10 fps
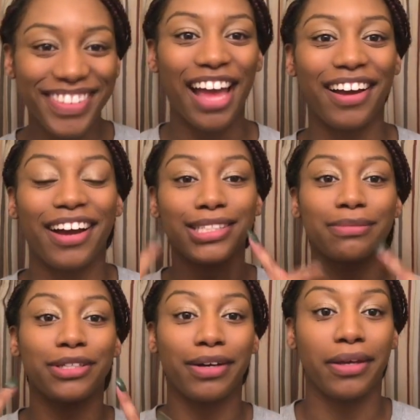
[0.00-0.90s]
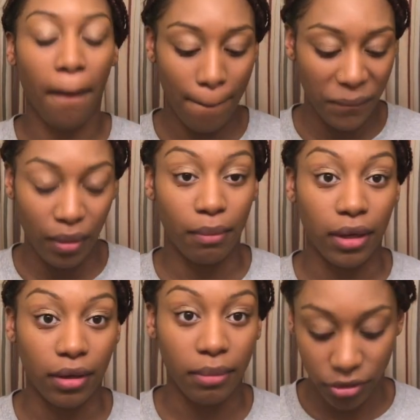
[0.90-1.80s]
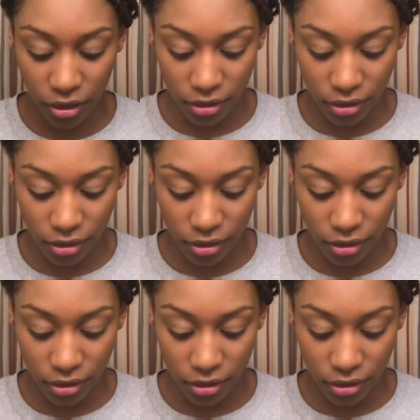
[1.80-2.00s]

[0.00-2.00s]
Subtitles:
So can I come over?